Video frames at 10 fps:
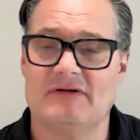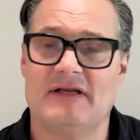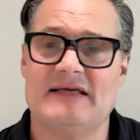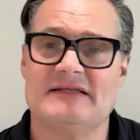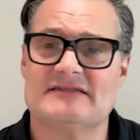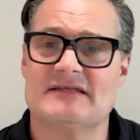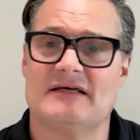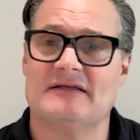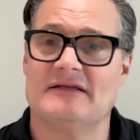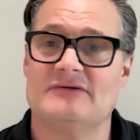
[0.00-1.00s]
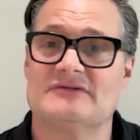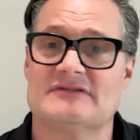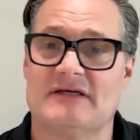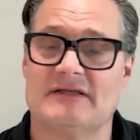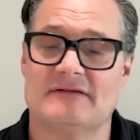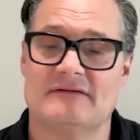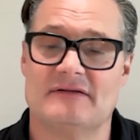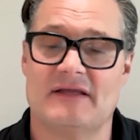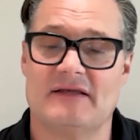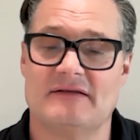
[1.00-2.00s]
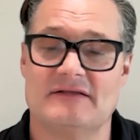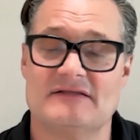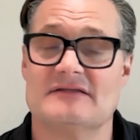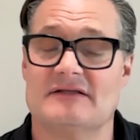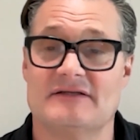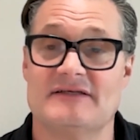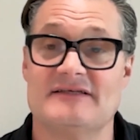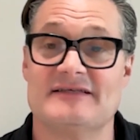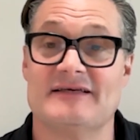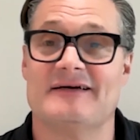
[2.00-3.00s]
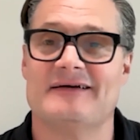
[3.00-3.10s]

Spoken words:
late sun, low sun, then it's a lot easier.